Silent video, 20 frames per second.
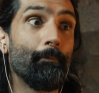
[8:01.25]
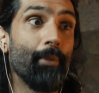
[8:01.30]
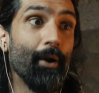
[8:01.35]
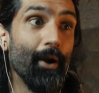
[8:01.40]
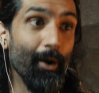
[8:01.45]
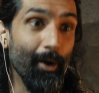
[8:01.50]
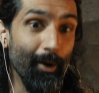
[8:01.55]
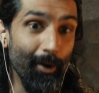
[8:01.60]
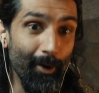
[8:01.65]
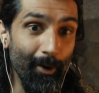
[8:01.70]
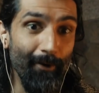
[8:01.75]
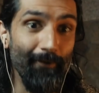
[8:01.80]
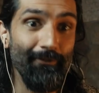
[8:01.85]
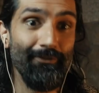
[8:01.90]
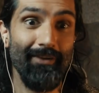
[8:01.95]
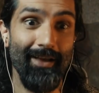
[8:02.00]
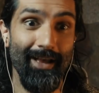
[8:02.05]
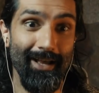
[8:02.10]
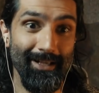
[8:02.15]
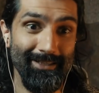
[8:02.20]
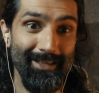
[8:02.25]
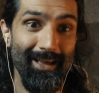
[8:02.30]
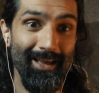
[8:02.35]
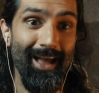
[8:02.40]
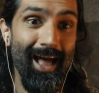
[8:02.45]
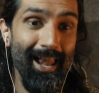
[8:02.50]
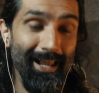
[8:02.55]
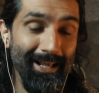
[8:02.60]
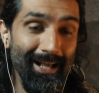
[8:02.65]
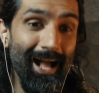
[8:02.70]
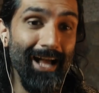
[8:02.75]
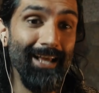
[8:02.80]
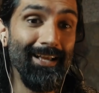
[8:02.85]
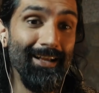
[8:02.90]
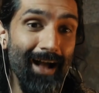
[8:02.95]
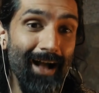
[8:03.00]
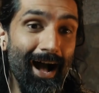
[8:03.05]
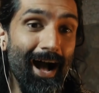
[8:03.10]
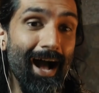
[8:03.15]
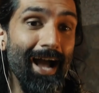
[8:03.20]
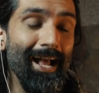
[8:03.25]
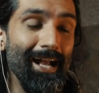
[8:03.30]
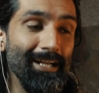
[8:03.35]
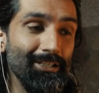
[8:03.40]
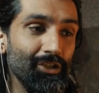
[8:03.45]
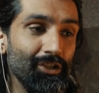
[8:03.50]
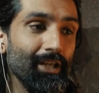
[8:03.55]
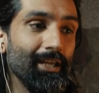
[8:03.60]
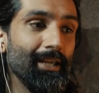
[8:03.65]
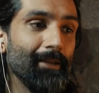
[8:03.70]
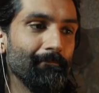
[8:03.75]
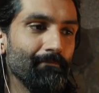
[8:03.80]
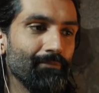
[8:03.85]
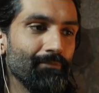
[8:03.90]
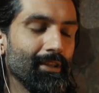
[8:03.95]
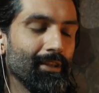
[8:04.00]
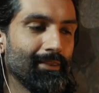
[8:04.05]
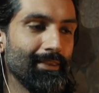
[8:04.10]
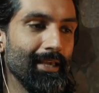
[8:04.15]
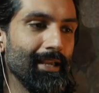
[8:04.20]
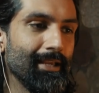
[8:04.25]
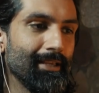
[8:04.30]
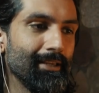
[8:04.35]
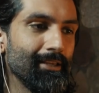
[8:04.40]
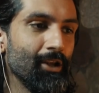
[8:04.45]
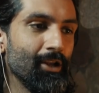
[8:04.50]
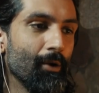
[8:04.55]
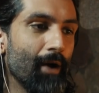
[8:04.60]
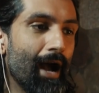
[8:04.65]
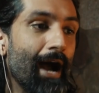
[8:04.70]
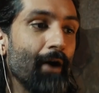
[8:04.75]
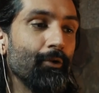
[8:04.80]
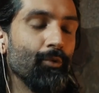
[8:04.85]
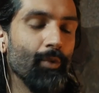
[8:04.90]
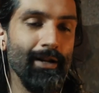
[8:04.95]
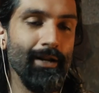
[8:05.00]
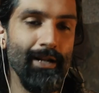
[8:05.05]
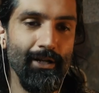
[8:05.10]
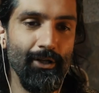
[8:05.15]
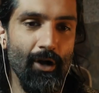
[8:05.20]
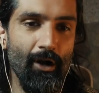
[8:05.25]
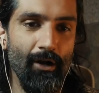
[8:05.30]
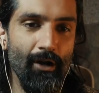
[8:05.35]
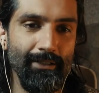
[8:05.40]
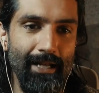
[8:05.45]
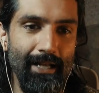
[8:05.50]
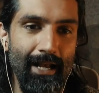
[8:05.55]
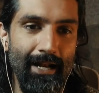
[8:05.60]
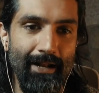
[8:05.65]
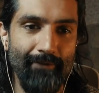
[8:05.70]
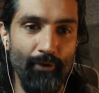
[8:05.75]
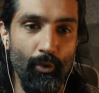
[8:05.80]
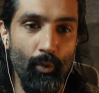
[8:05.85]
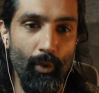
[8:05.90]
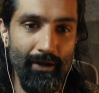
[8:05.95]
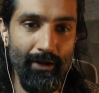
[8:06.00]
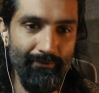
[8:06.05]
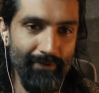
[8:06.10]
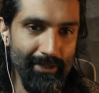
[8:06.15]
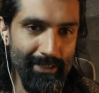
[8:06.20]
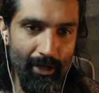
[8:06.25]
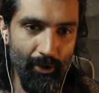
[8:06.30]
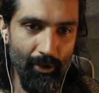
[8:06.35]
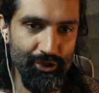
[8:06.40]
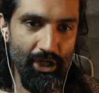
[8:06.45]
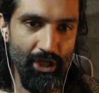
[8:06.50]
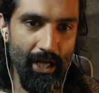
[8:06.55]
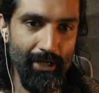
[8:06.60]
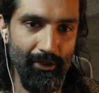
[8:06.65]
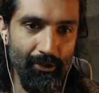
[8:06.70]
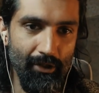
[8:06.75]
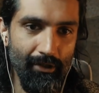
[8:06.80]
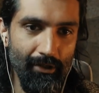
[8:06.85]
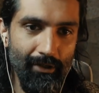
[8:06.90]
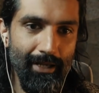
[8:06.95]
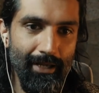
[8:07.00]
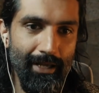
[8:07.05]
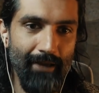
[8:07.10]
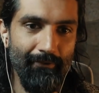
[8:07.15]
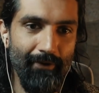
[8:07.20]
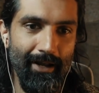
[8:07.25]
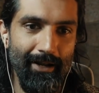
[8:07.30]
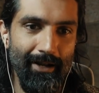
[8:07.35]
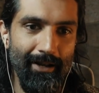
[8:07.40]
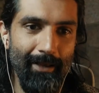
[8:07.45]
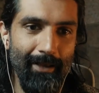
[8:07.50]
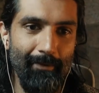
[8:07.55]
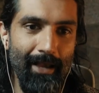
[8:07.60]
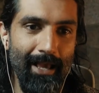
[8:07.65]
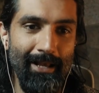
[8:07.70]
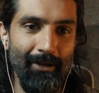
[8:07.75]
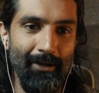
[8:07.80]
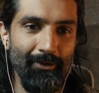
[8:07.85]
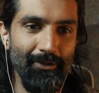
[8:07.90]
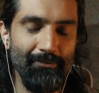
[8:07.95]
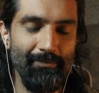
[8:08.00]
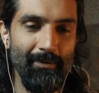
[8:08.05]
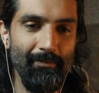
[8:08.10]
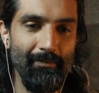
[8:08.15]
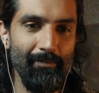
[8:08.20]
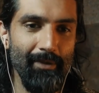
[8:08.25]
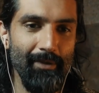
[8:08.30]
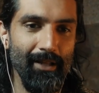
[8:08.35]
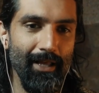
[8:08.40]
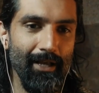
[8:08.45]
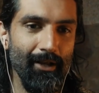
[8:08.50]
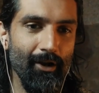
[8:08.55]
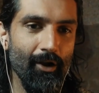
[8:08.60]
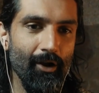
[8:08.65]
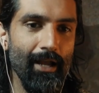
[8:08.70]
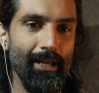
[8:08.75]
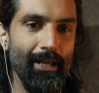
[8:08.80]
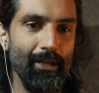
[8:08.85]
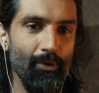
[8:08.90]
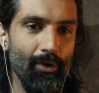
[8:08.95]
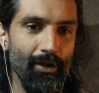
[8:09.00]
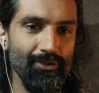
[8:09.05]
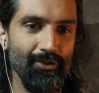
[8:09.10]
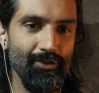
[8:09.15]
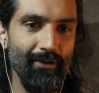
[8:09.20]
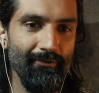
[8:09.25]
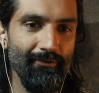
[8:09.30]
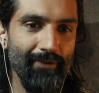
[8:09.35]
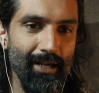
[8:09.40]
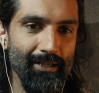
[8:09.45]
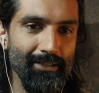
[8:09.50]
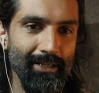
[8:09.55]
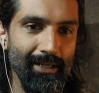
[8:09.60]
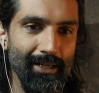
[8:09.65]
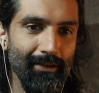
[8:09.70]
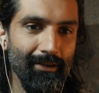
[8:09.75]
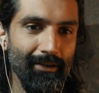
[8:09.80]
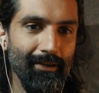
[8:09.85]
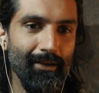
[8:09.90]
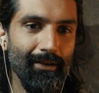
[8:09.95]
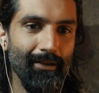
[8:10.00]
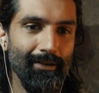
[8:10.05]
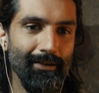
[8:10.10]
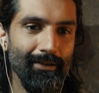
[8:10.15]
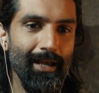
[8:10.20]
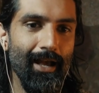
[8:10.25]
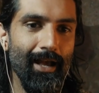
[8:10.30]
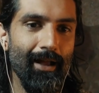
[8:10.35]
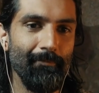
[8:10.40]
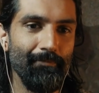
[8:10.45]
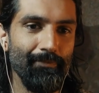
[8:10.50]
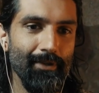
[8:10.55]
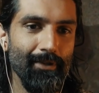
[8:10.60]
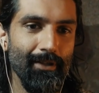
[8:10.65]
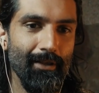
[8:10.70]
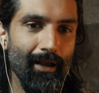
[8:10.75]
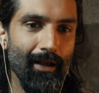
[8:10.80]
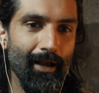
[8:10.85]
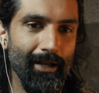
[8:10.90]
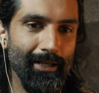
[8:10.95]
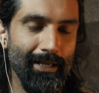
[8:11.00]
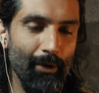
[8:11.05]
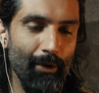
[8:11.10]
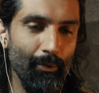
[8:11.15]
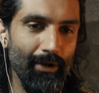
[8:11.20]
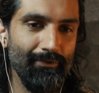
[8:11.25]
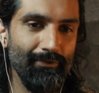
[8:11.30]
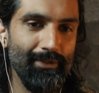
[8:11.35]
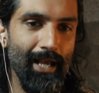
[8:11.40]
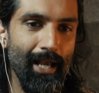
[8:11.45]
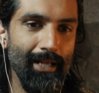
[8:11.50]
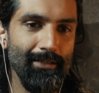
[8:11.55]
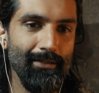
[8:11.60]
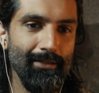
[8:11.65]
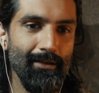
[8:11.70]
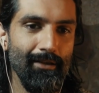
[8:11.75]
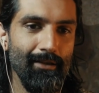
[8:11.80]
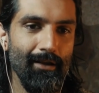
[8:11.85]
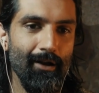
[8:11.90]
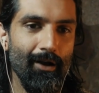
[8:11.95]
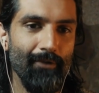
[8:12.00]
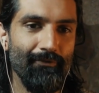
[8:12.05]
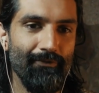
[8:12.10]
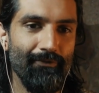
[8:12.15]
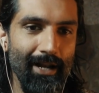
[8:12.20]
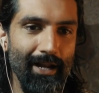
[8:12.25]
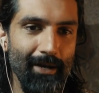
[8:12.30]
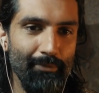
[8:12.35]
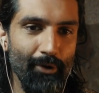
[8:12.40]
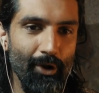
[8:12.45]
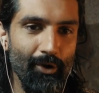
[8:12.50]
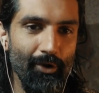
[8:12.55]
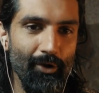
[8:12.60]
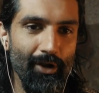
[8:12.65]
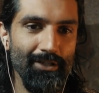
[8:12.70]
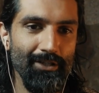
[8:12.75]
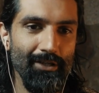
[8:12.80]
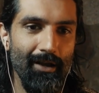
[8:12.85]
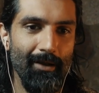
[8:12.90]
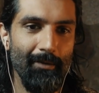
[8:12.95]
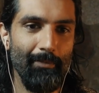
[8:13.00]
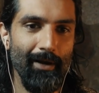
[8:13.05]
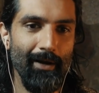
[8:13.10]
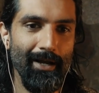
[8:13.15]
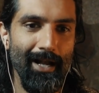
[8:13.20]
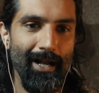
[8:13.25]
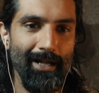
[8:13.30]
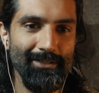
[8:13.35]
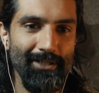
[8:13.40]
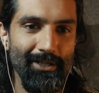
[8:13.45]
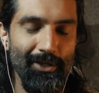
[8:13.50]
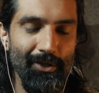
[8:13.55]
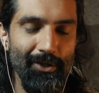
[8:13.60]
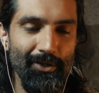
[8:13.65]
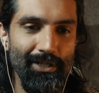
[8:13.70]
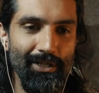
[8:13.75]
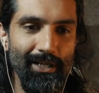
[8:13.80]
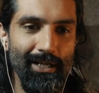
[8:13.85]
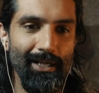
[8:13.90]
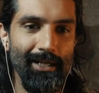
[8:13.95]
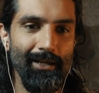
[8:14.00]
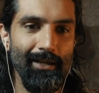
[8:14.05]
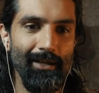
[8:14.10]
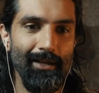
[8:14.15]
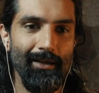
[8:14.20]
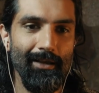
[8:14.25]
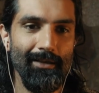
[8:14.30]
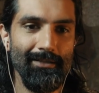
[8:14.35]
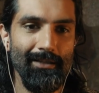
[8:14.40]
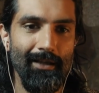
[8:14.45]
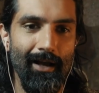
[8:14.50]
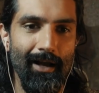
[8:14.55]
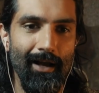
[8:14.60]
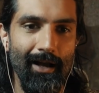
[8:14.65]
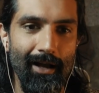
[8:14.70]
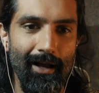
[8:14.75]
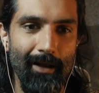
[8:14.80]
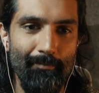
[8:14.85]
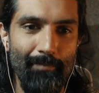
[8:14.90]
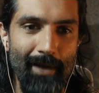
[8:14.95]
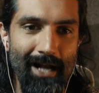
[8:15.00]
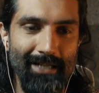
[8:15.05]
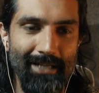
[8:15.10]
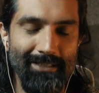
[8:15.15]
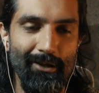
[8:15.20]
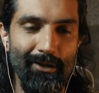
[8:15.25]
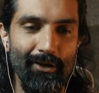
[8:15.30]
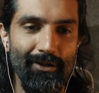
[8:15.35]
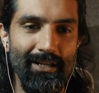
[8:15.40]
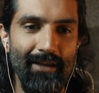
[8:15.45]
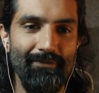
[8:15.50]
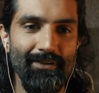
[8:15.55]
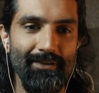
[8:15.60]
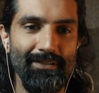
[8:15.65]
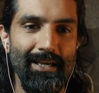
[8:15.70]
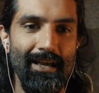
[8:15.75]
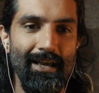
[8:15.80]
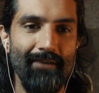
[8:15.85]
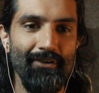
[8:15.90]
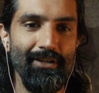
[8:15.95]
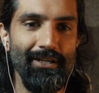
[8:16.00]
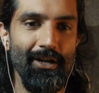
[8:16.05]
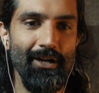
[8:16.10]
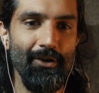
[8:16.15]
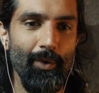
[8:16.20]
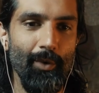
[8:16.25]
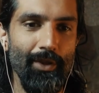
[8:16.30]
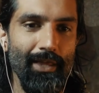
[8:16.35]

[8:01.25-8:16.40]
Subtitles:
Perfect. Like I actually think, I'd run out of content. I'd have a one video channel and it would just be me being like, all right, you want to start investing? Yeah. Get rid of debt, find a brokerage, buy XEQT, backset your TFSA every year with